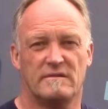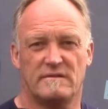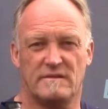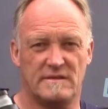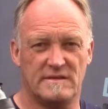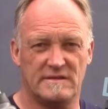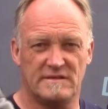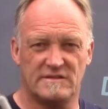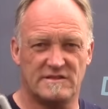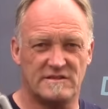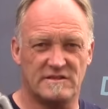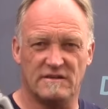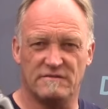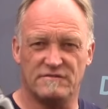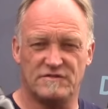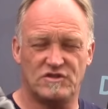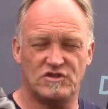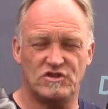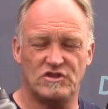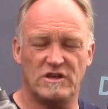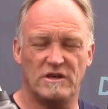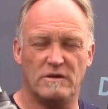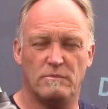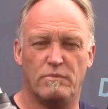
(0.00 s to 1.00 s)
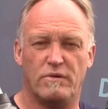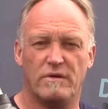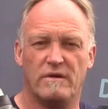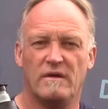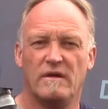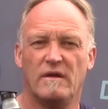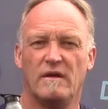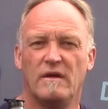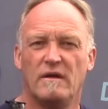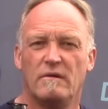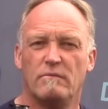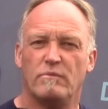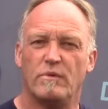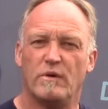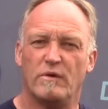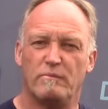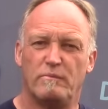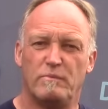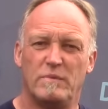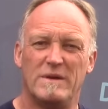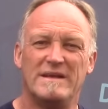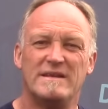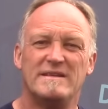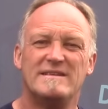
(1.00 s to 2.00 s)
This stuff's cheap,
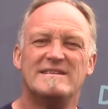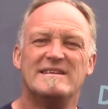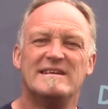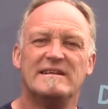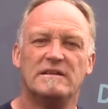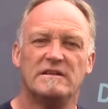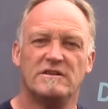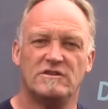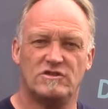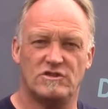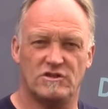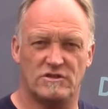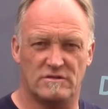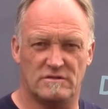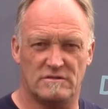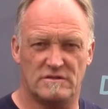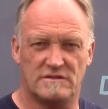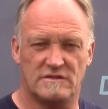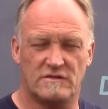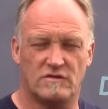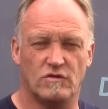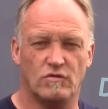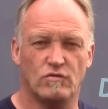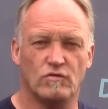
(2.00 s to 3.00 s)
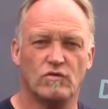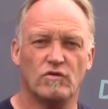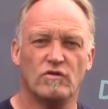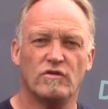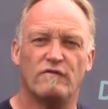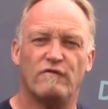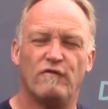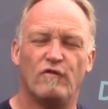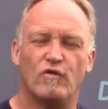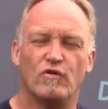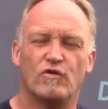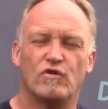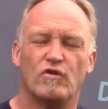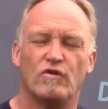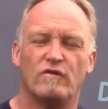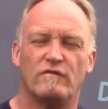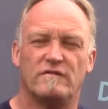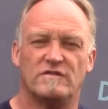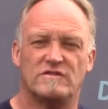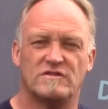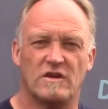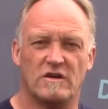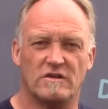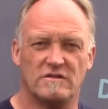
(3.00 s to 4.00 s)
but be diligent. Google the fork oil
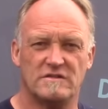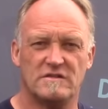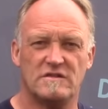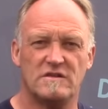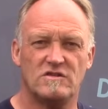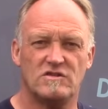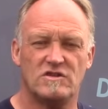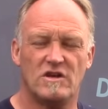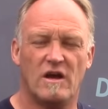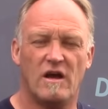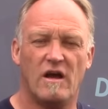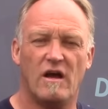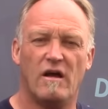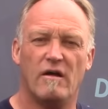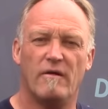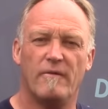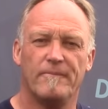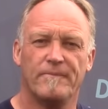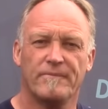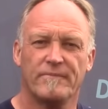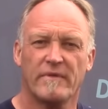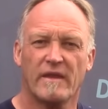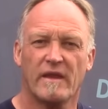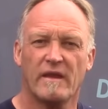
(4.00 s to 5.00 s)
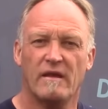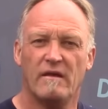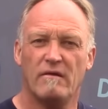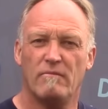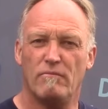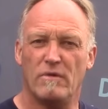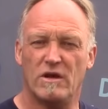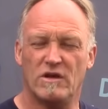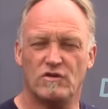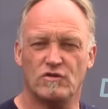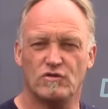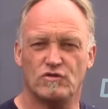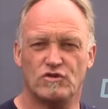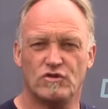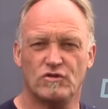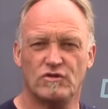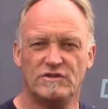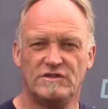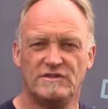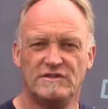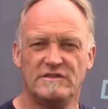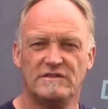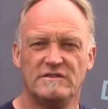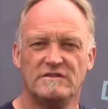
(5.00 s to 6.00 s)
viscosity chart, make your
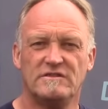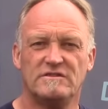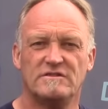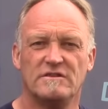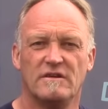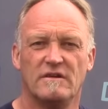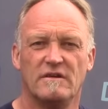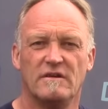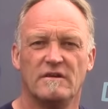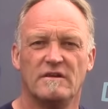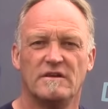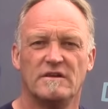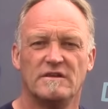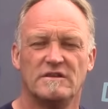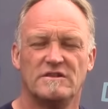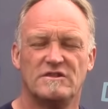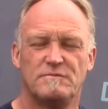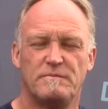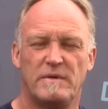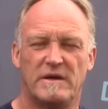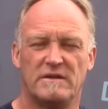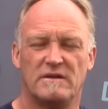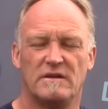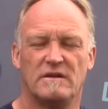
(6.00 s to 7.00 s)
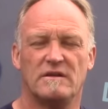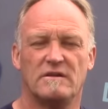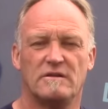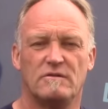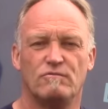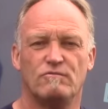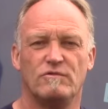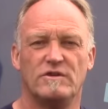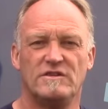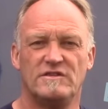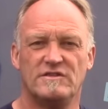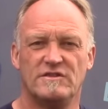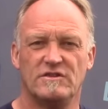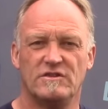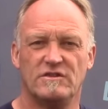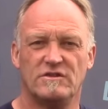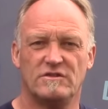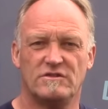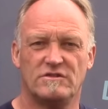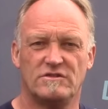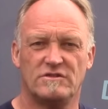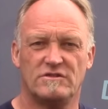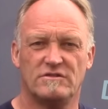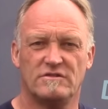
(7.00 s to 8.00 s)
choices, spend a little
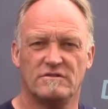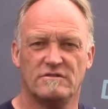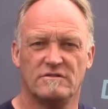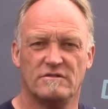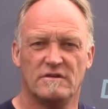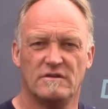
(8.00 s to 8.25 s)
research,